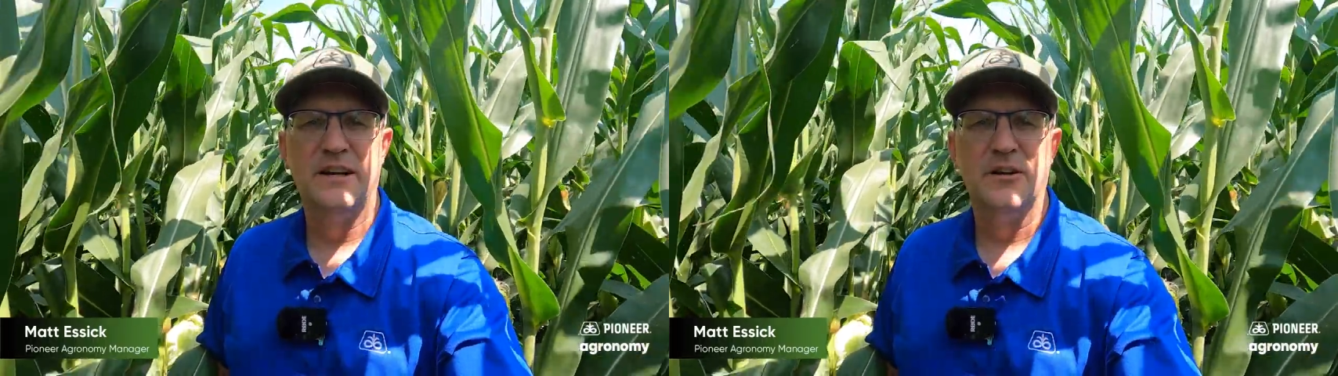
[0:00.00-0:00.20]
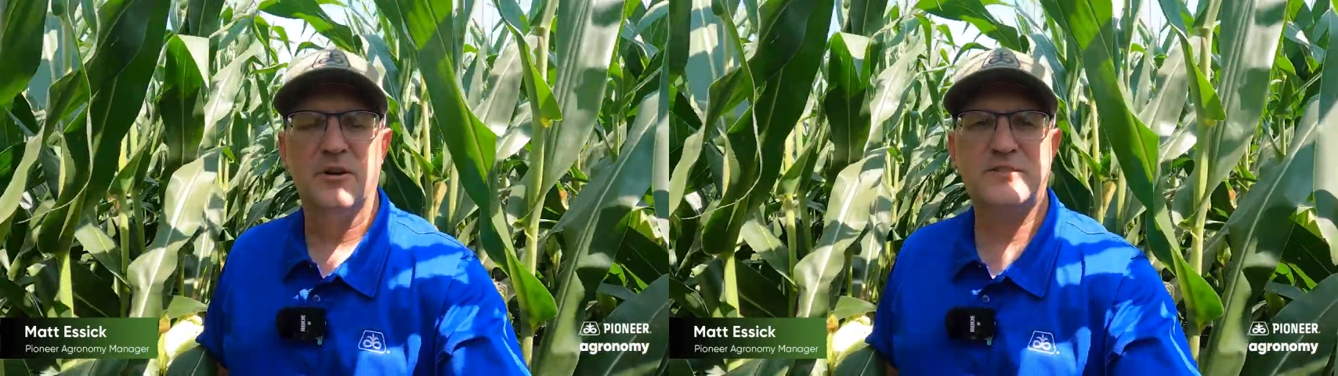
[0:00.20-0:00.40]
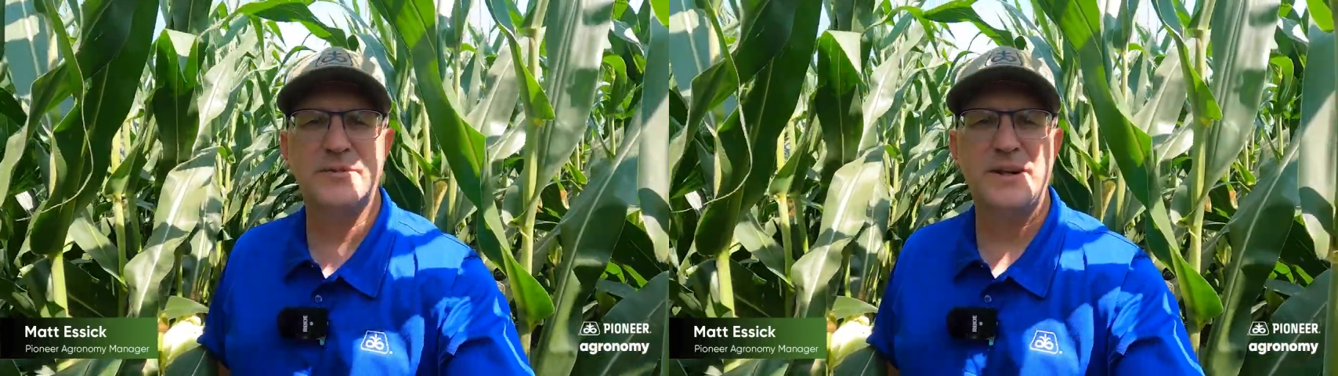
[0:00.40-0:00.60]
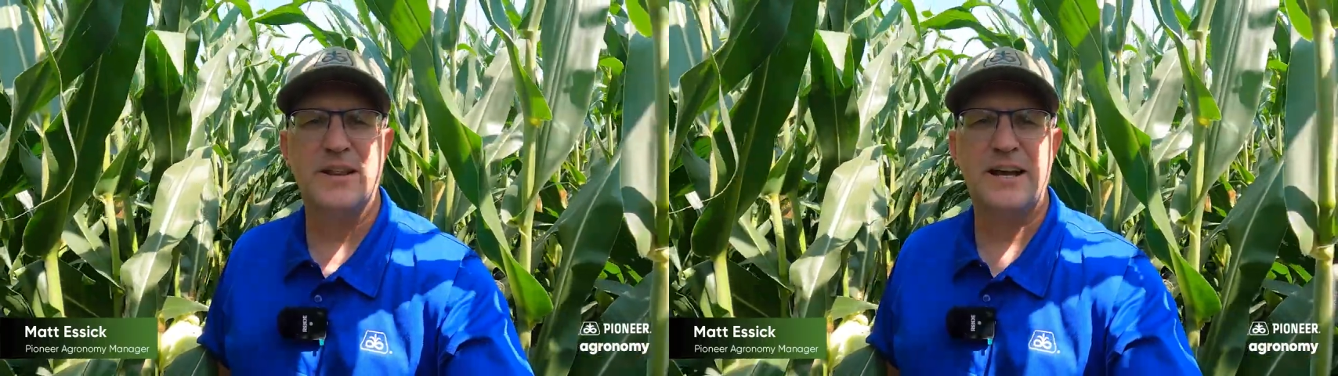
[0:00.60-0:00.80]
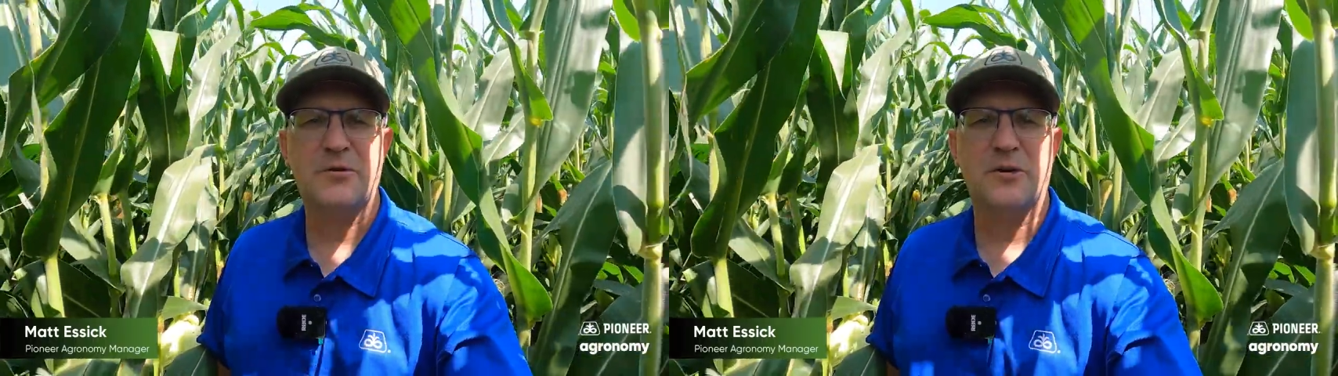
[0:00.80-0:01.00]
Looks to me
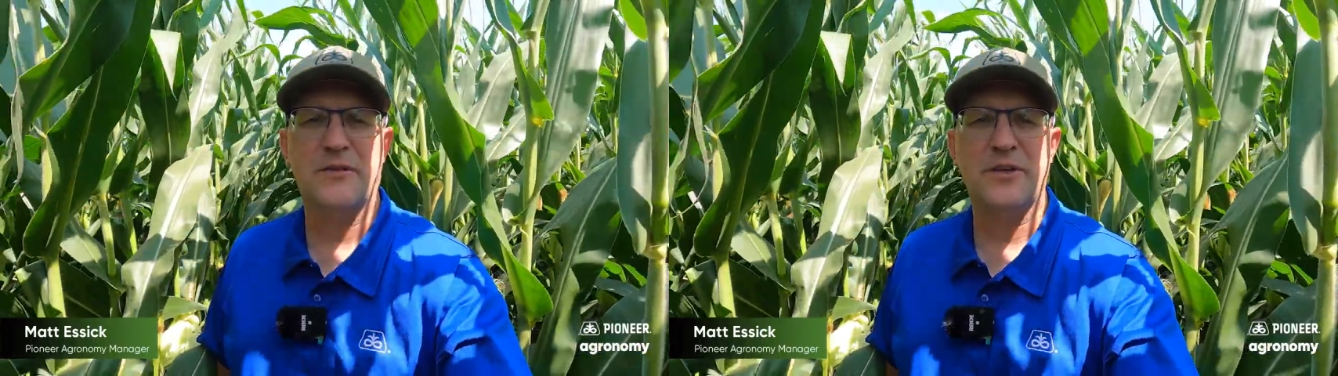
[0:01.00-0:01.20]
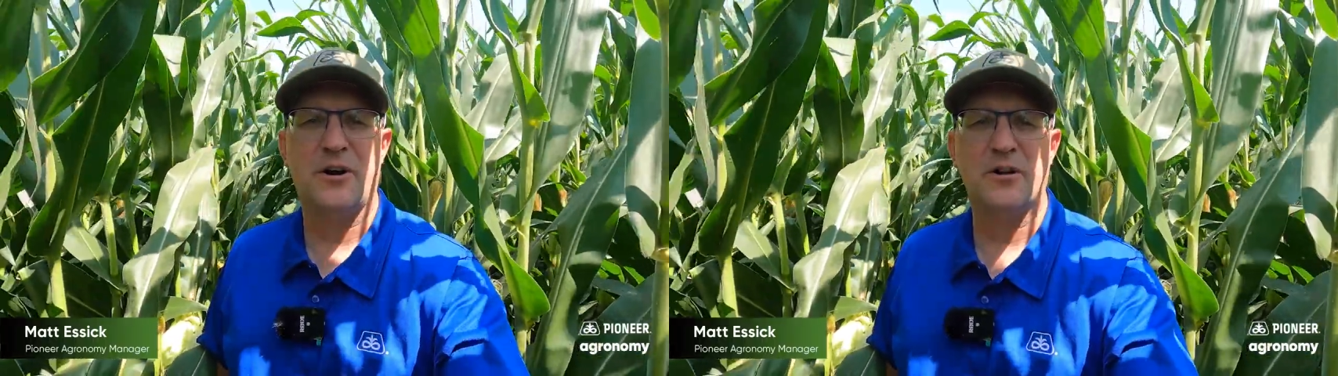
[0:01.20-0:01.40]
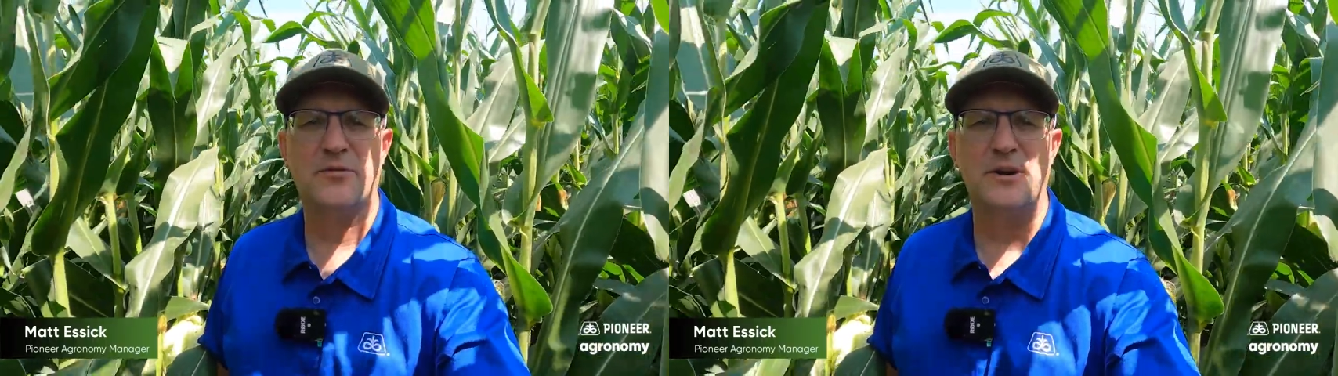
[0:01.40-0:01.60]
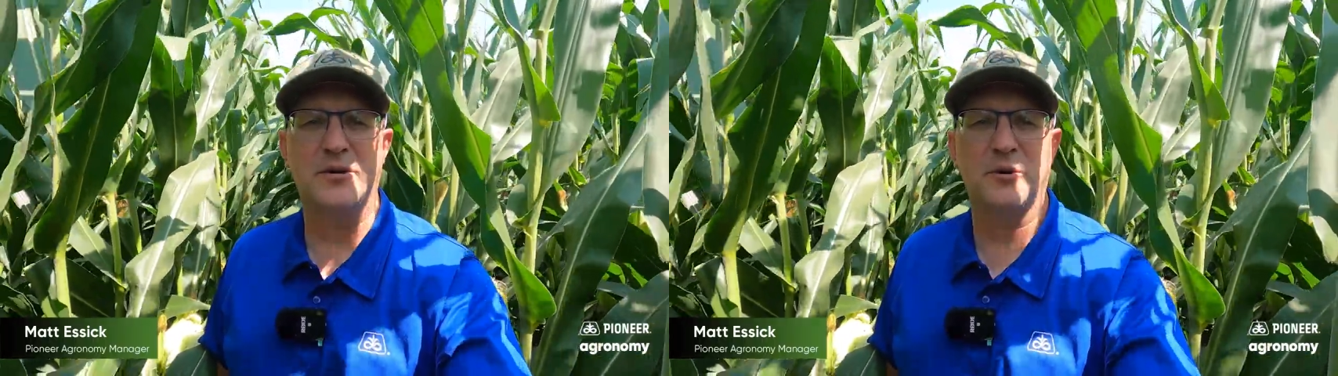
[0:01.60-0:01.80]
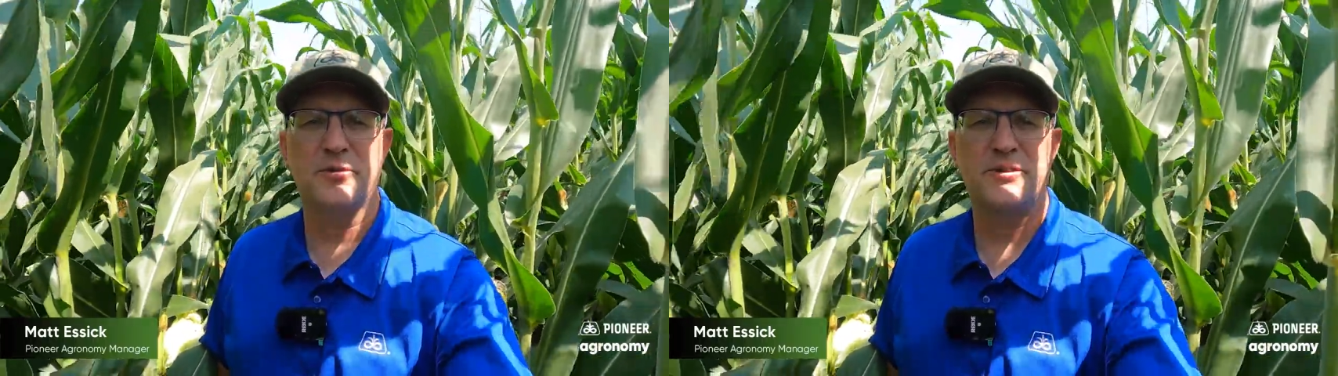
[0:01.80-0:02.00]
like we're at the R3 growth